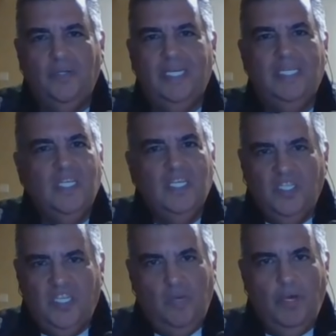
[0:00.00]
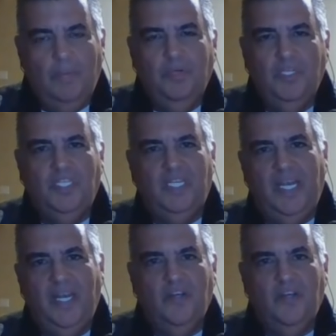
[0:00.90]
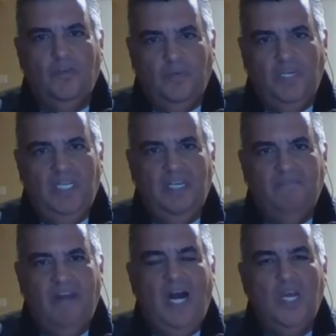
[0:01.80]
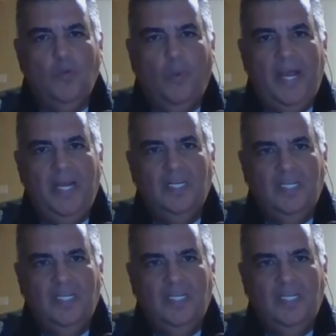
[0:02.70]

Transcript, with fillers: it, see what puts together, and really evaluate,